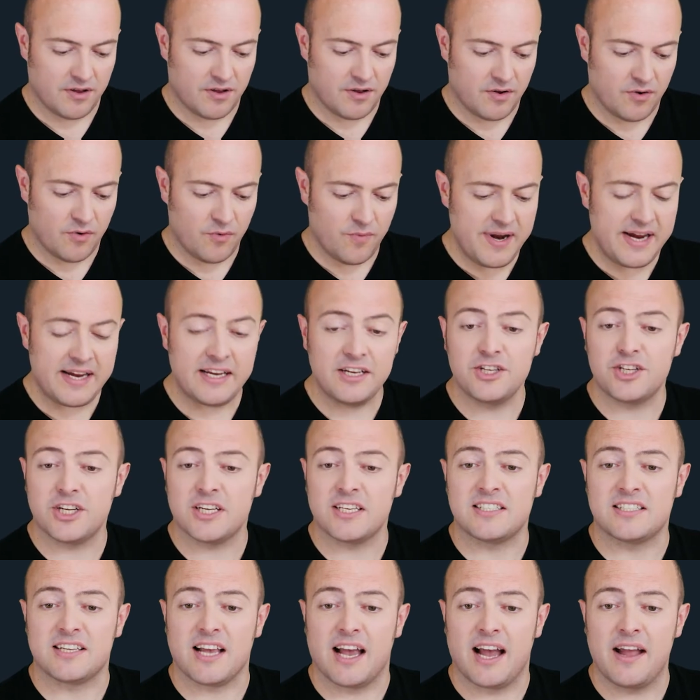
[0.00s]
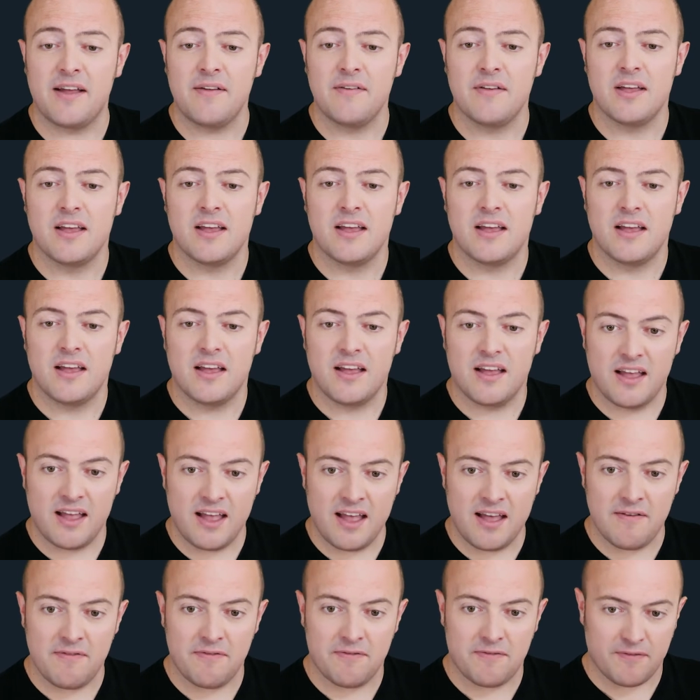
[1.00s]
We can just say
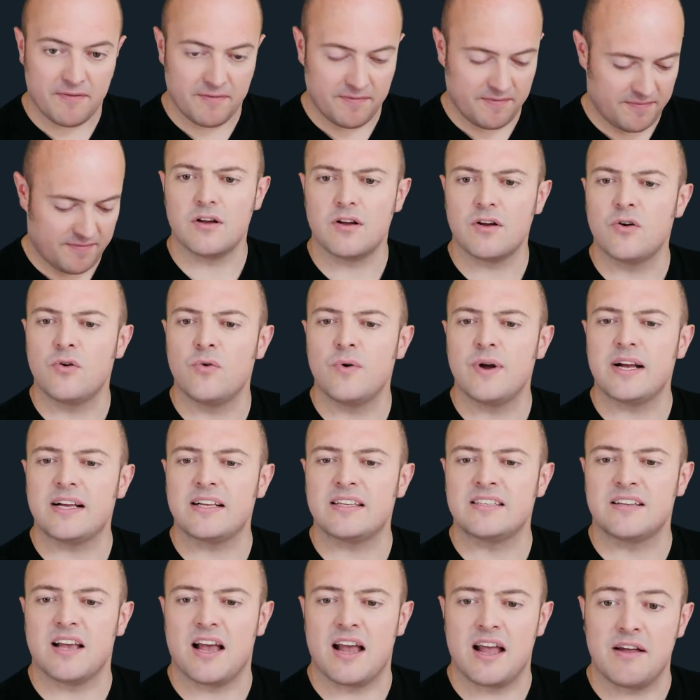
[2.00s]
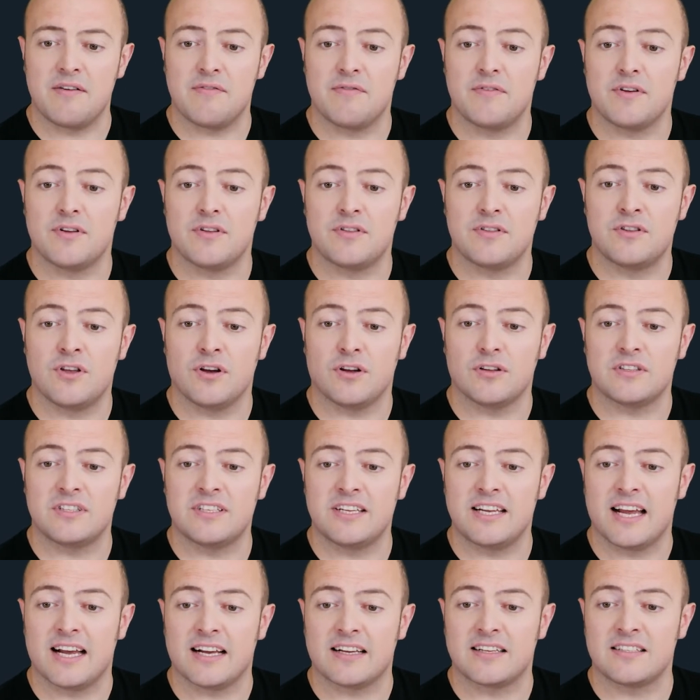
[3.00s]
if
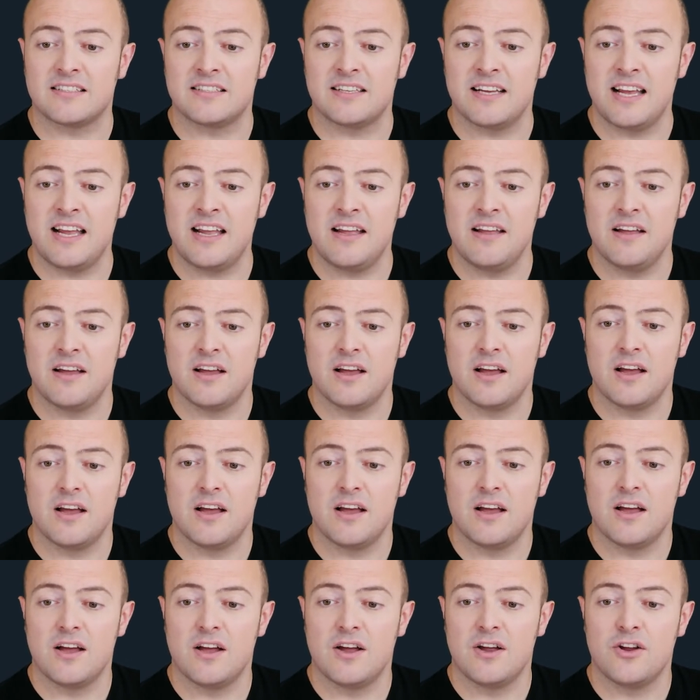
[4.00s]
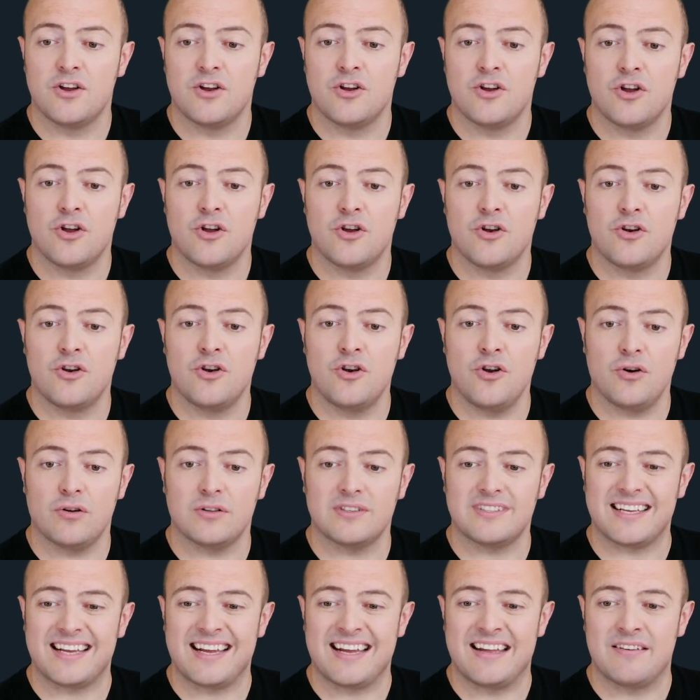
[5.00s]
quicksave.txt not
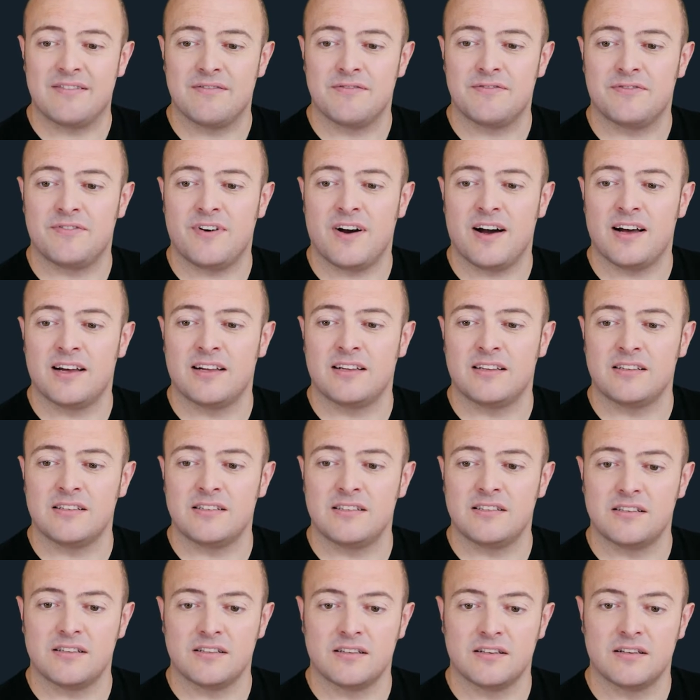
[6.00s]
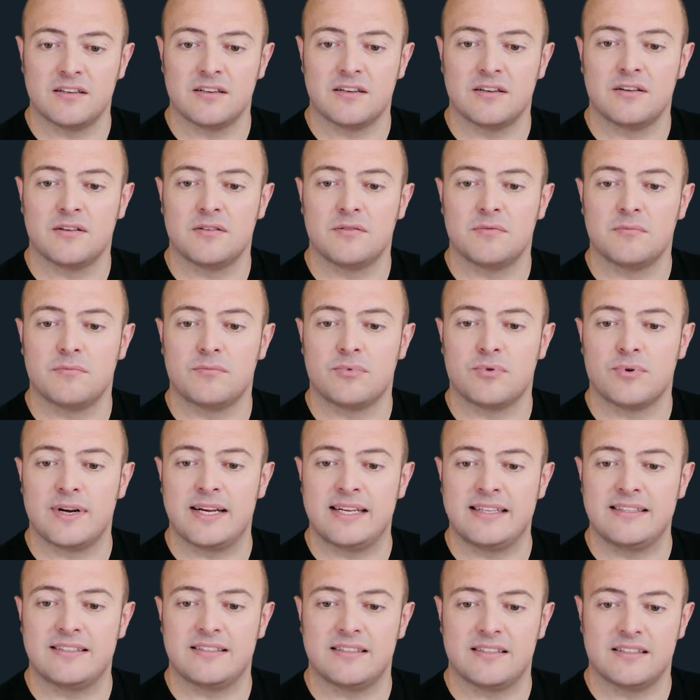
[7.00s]
in files,
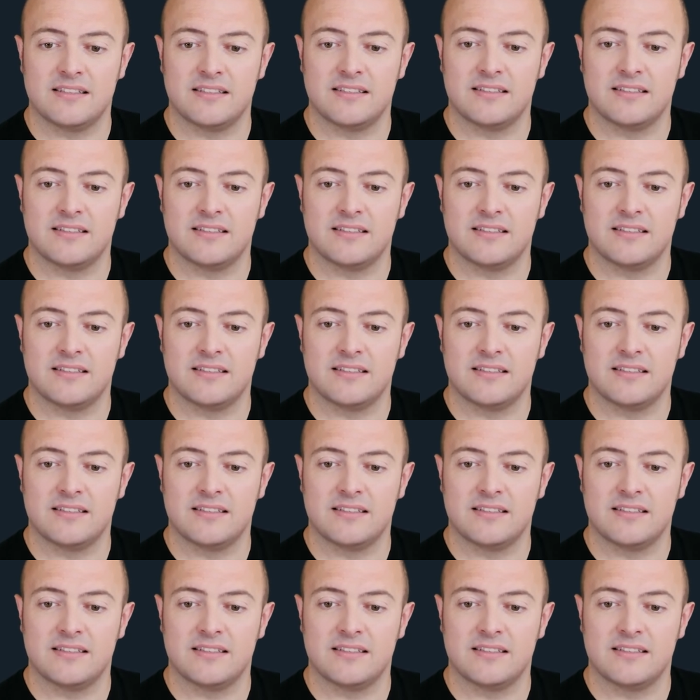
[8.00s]
print.